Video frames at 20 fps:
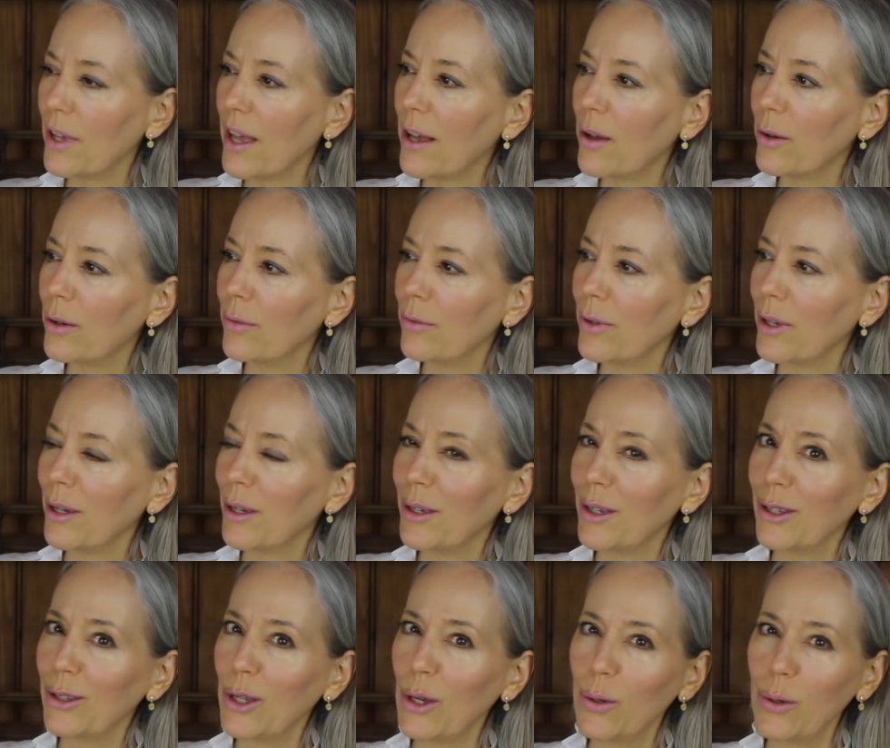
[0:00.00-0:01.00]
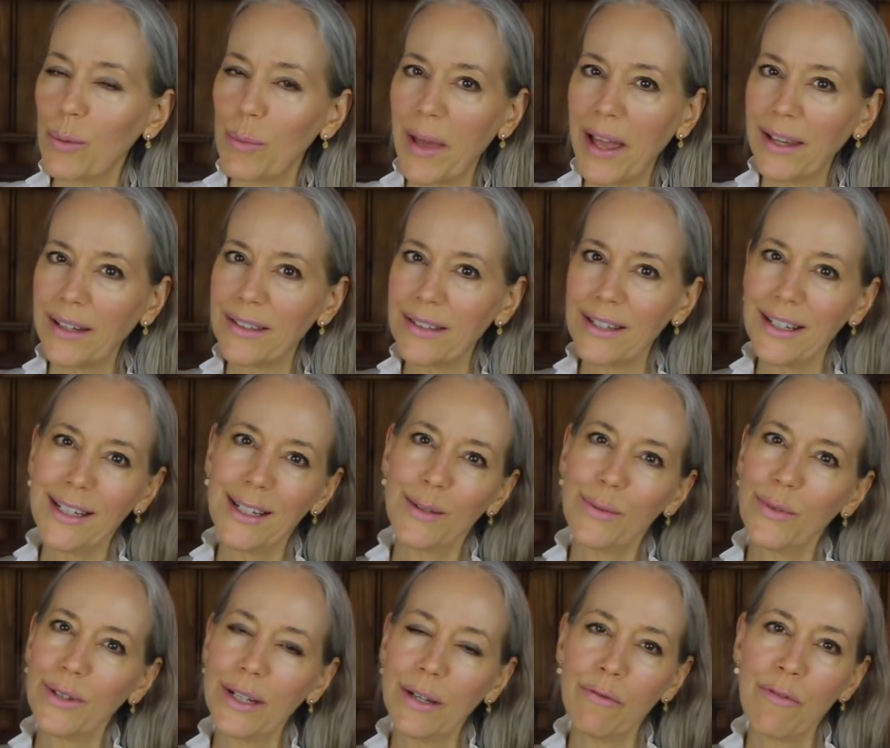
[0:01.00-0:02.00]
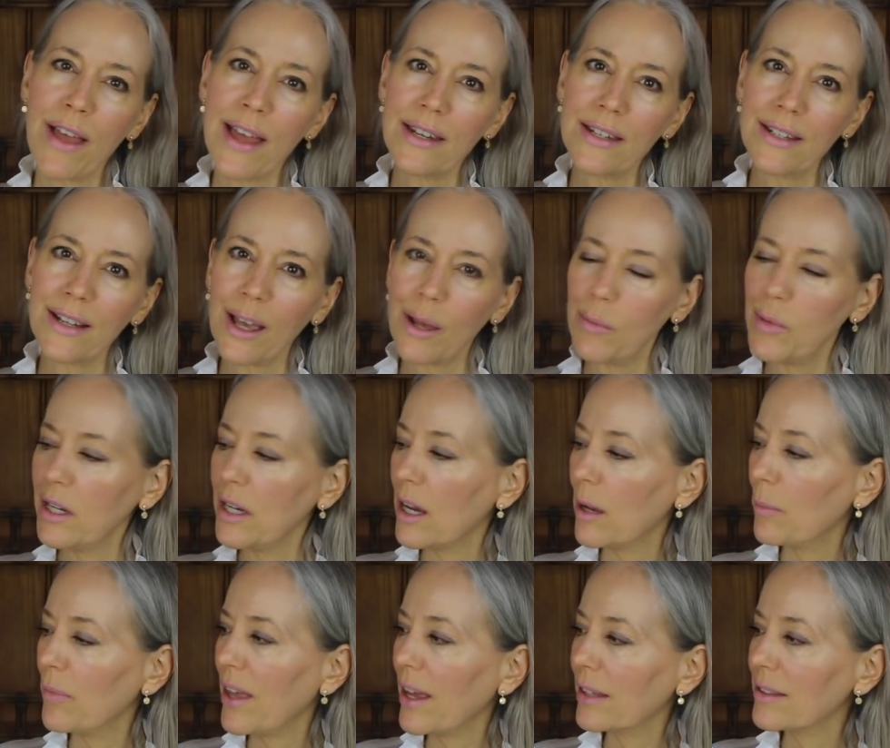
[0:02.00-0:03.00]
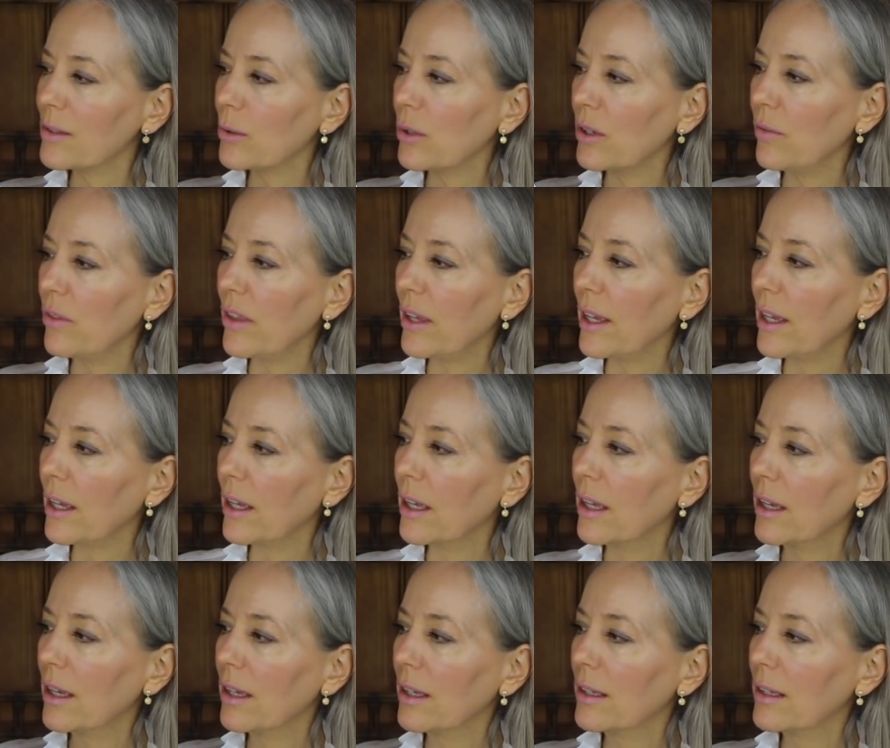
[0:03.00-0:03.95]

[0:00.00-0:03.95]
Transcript: out of a, a local magazine of an event coming up, that sort of thing